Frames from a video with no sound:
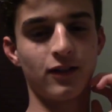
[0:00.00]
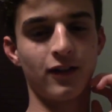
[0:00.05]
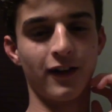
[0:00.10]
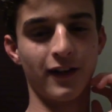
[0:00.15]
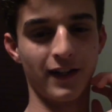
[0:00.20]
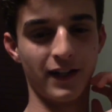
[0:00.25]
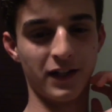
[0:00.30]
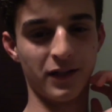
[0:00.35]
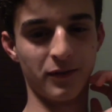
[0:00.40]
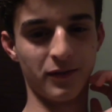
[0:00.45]

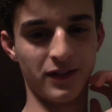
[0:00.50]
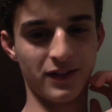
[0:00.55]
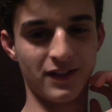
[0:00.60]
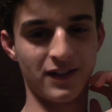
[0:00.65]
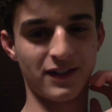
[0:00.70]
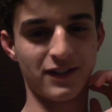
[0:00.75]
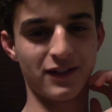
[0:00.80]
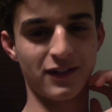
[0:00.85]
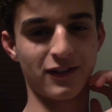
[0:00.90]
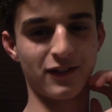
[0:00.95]
Alright, anyways,
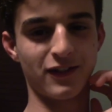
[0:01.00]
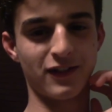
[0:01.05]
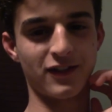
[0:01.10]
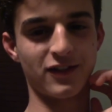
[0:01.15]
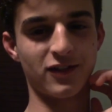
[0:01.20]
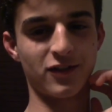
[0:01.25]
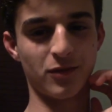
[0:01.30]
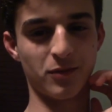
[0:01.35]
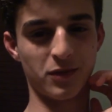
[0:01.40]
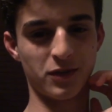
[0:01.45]
thank you guys
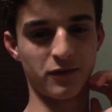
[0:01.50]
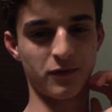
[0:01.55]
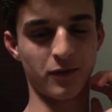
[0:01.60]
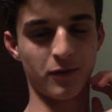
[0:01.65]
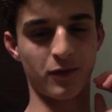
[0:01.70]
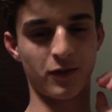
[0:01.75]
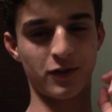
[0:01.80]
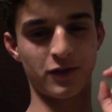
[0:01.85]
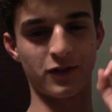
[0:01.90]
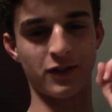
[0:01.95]
so much for
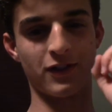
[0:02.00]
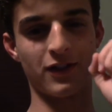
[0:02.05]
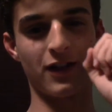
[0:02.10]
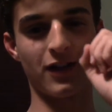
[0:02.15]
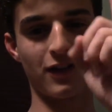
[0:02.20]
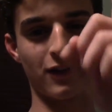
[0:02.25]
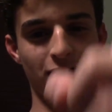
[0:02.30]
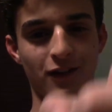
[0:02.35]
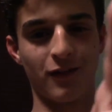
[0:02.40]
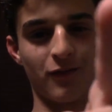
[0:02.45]
watching.
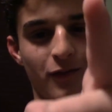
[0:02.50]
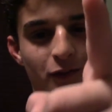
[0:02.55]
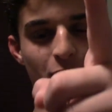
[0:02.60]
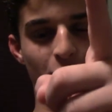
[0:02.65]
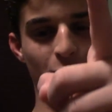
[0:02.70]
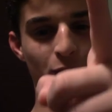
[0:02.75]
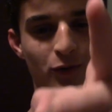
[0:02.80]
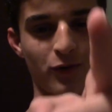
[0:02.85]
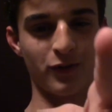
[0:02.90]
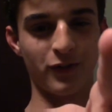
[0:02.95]
I love
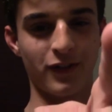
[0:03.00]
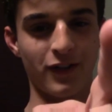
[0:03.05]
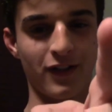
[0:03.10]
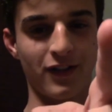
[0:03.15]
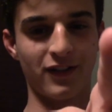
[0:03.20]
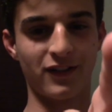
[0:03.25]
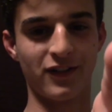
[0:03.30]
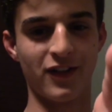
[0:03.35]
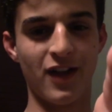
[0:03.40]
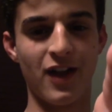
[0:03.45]
all you
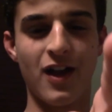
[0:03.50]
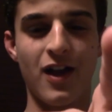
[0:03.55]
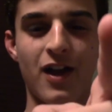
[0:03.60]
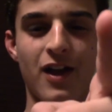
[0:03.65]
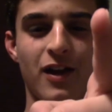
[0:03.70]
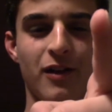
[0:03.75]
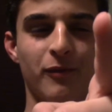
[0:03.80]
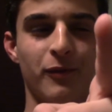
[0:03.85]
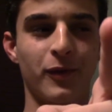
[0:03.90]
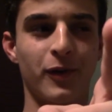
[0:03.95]
guys.
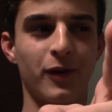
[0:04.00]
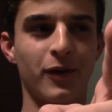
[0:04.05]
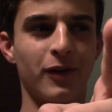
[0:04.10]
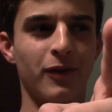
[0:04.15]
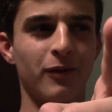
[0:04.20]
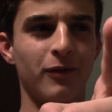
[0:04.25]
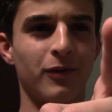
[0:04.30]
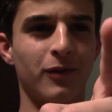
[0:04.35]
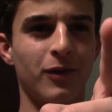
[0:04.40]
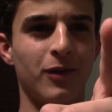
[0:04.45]
And
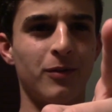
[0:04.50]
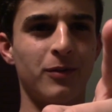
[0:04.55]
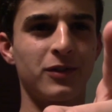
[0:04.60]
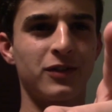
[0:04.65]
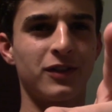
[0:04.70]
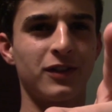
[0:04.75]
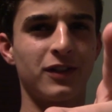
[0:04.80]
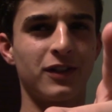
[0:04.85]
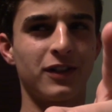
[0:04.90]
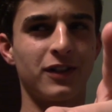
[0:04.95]
we're, we're
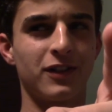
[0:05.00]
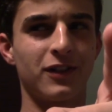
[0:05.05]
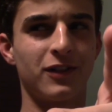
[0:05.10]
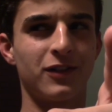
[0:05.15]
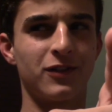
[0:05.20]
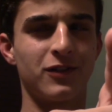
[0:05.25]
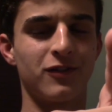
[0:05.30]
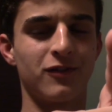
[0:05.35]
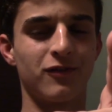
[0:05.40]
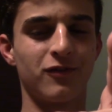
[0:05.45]
almost at like
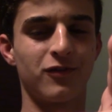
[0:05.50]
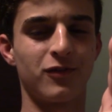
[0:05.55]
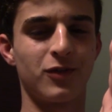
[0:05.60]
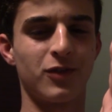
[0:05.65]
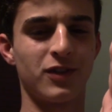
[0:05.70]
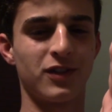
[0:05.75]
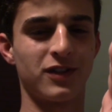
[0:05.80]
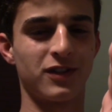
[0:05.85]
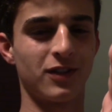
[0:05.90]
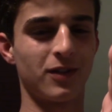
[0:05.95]

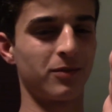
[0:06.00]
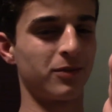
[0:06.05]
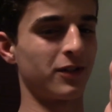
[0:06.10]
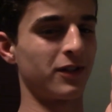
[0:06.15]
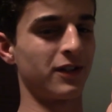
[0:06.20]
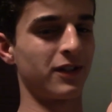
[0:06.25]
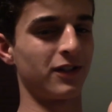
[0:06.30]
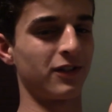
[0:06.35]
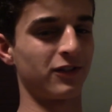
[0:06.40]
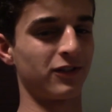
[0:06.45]
140 subs
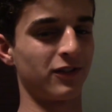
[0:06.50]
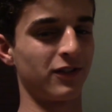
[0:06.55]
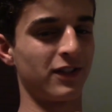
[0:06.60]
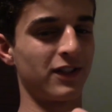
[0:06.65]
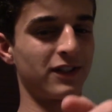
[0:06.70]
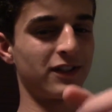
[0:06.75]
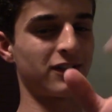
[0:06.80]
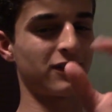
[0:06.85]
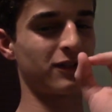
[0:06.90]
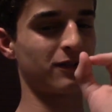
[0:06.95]
right now, so
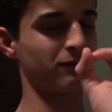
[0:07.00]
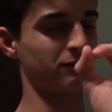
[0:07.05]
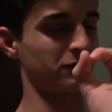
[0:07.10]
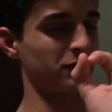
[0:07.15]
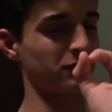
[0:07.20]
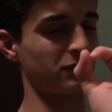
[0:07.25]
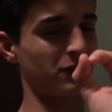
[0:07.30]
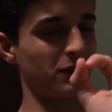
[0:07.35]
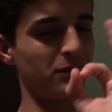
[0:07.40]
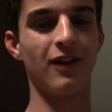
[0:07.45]
that's...
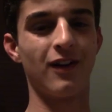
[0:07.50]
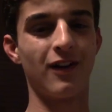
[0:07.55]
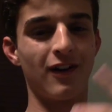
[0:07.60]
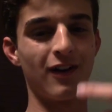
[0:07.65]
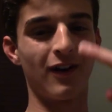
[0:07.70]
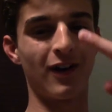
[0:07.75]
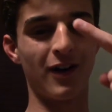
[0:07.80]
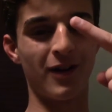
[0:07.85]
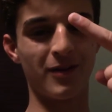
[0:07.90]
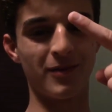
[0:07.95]

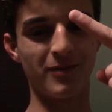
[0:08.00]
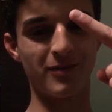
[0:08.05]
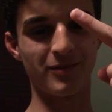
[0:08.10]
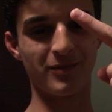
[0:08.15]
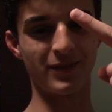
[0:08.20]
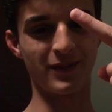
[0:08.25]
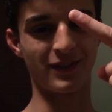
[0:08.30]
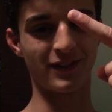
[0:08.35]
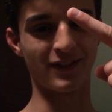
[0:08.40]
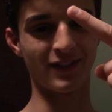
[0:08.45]
Alright,
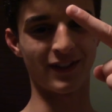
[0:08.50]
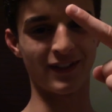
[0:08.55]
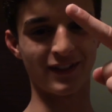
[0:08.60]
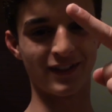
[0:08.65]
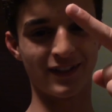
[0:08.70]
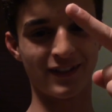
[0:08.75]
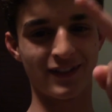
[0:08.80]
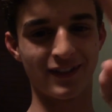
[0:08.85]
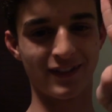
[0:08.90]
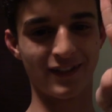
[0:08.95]
peace,
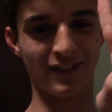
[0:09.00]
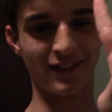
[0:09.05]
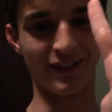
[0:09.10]
guys. See you